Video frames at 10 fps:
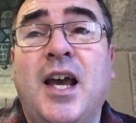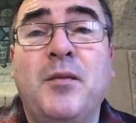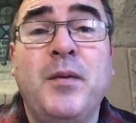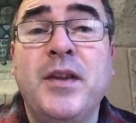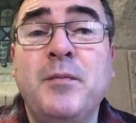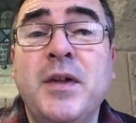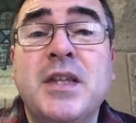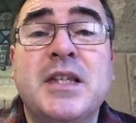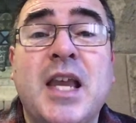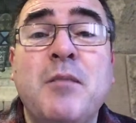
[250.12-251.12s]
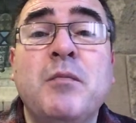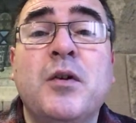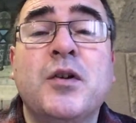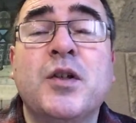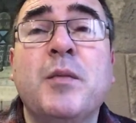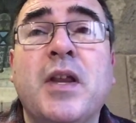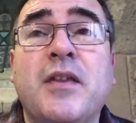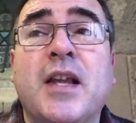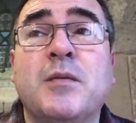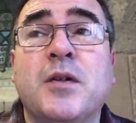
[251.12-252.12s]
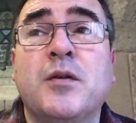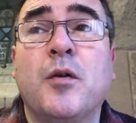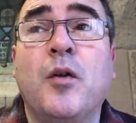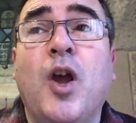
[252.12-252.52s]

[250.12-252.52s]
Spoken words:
And we're the same. There's so many things which